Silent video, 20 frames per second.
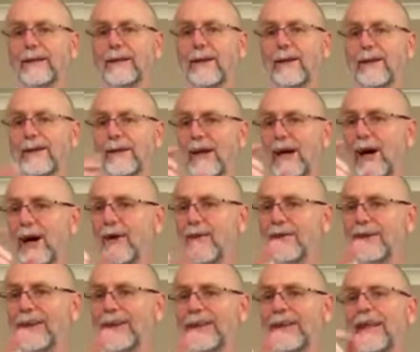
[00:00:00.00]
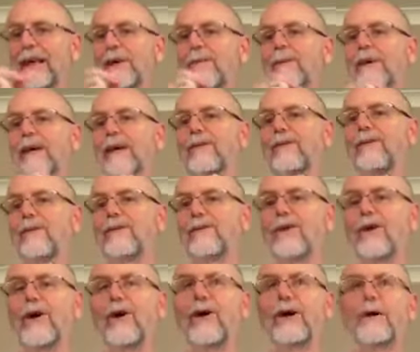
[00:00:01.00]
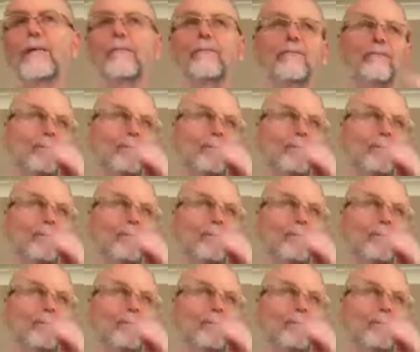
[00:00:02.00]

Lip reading: So it's over the same length of time.